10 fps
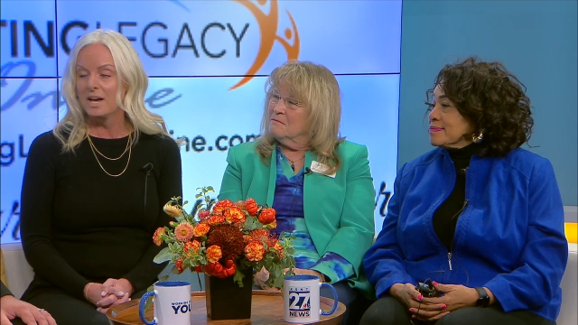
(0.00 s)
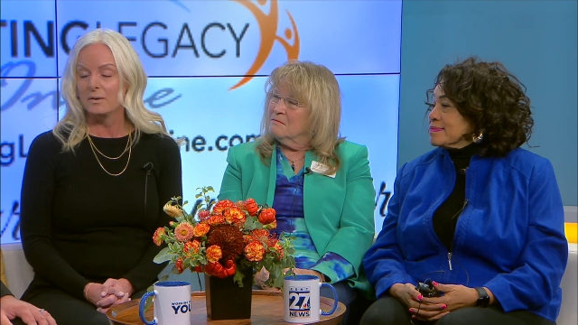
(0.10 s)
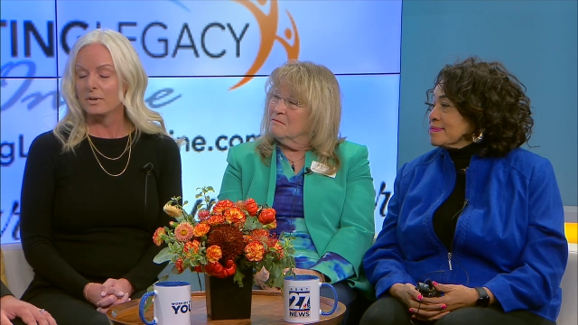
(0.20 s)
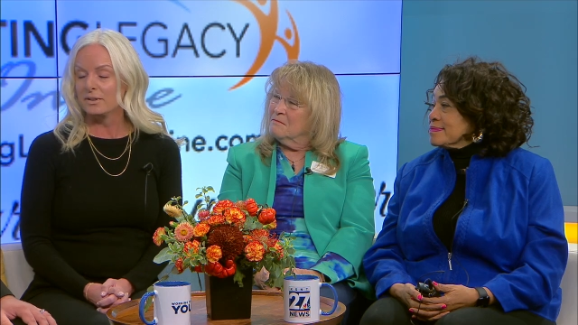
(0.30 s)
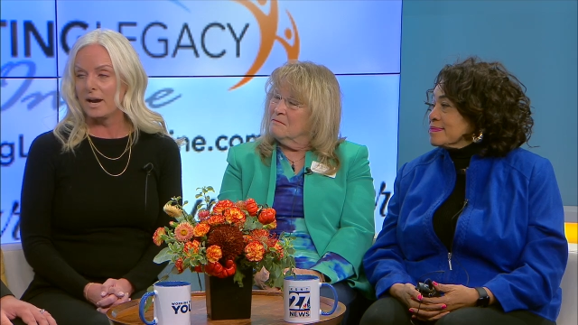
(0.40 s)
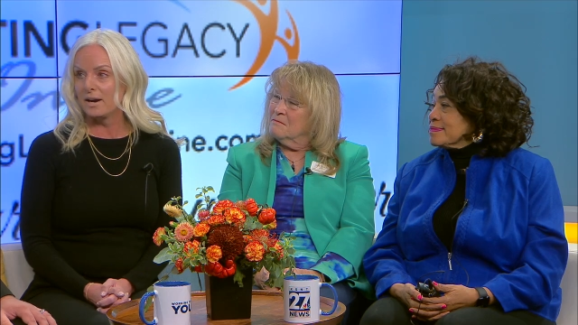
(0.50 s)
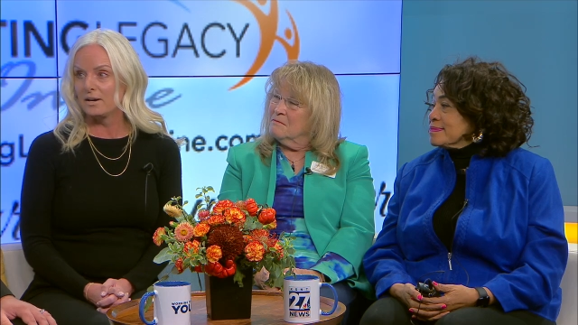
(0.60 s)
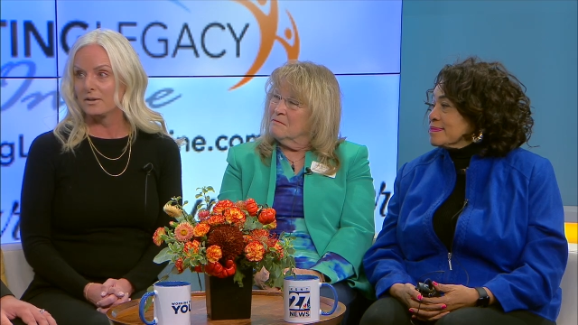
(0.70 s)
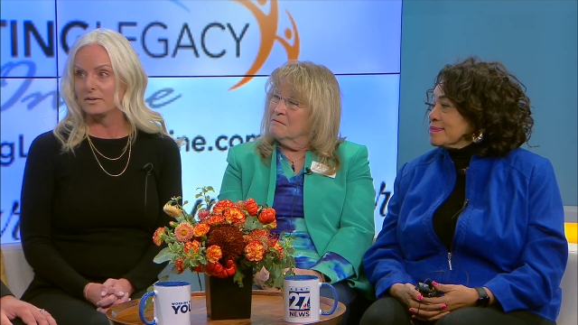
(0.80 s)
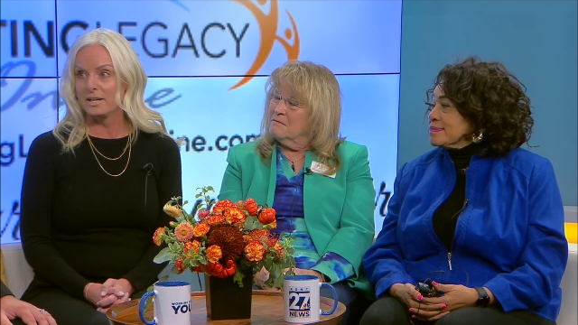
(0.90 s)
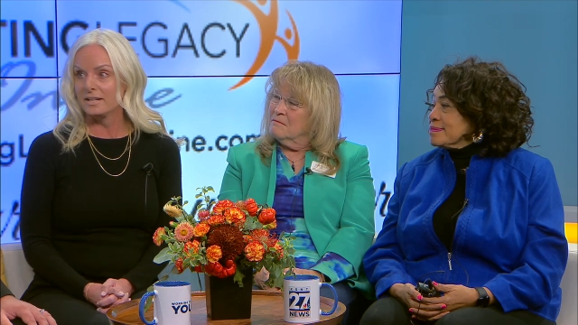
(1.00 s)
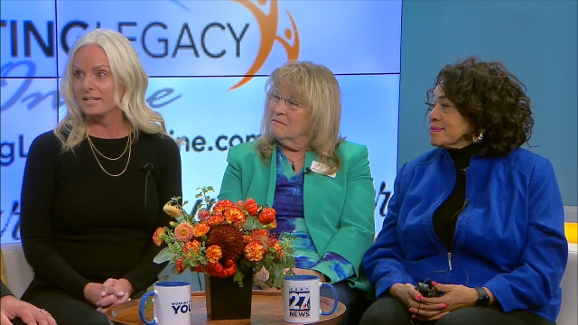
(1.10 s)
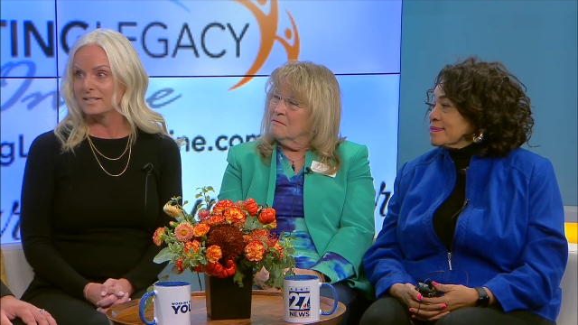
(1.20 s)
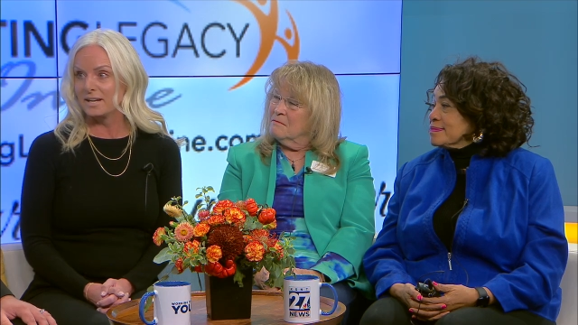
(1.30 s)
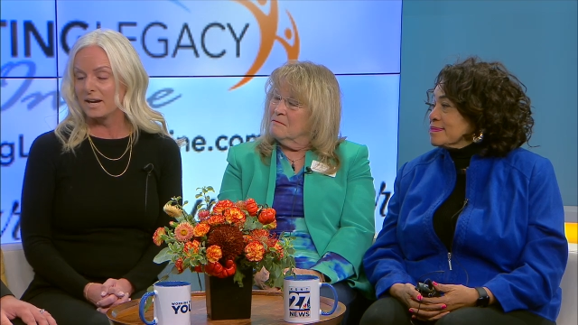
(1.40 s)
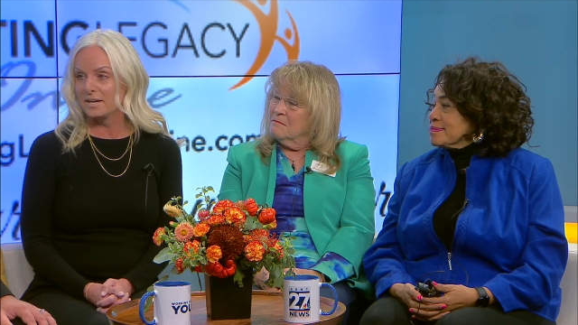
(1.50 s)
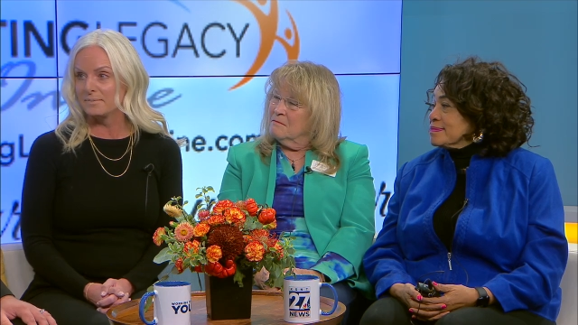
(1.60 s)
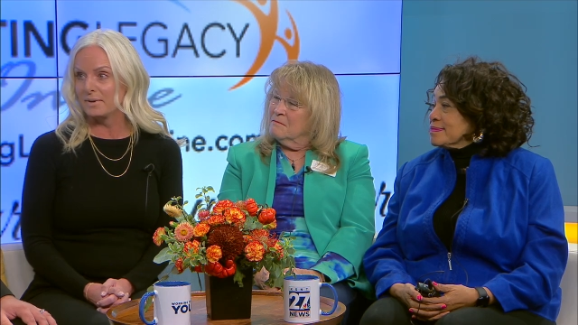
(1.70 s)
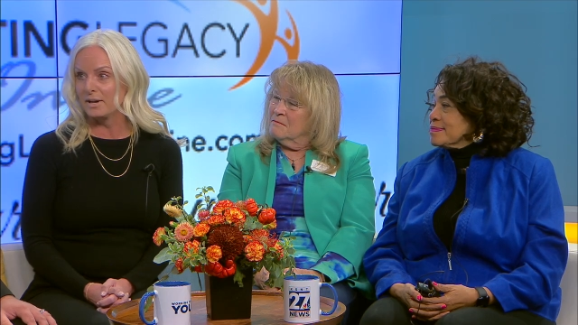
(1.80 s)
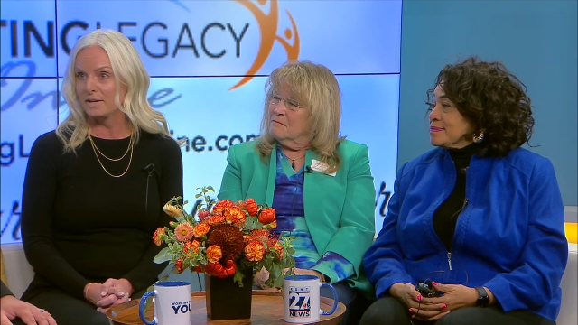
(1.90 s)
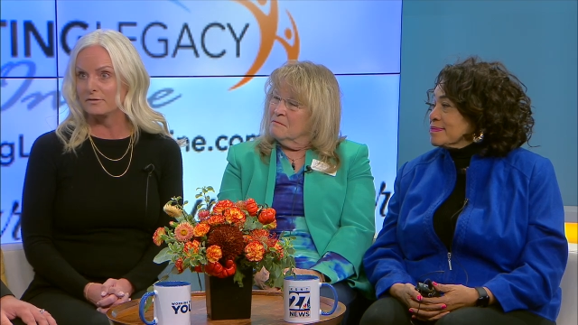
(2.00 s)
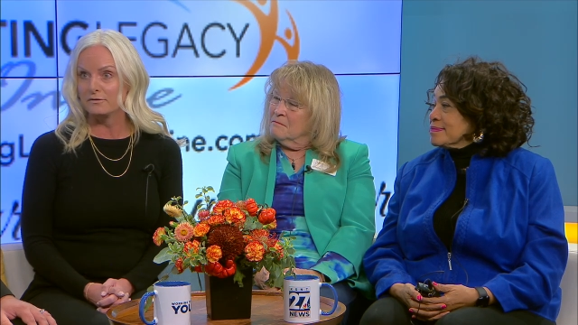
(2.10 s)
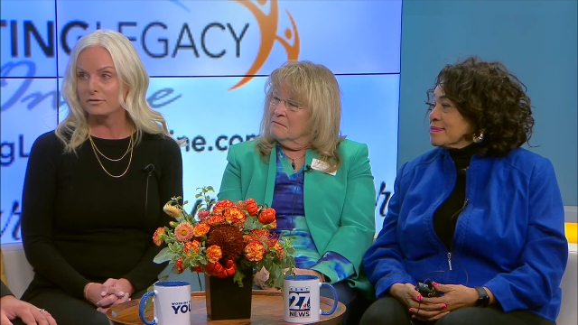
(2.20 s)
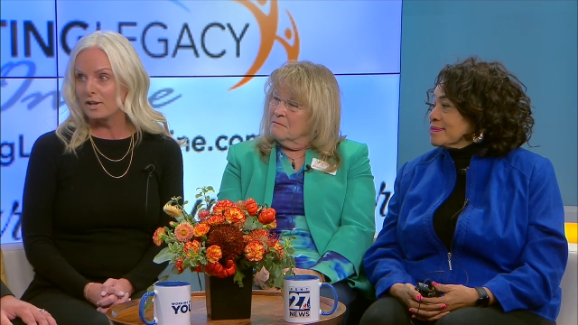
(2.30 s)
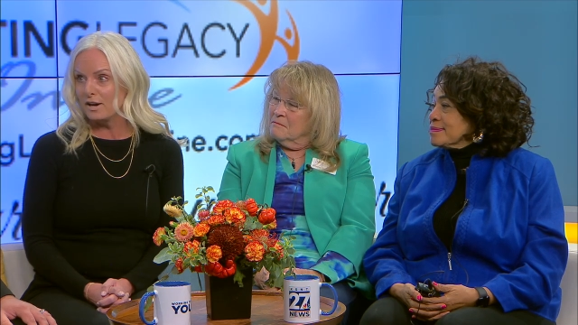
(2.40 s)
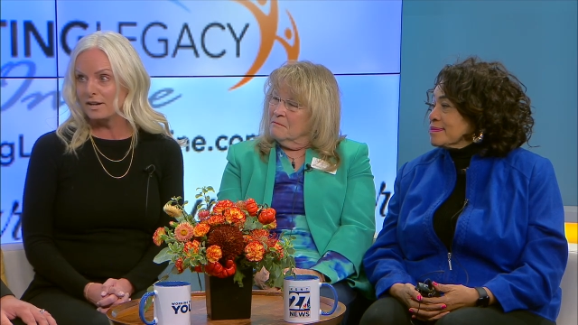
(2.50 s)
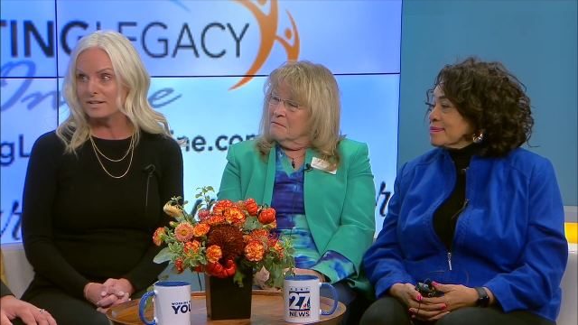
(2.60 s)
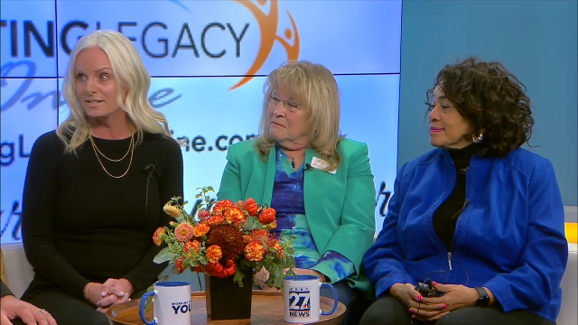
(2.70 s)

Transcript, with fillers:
Speaker 1: without any type of flaws,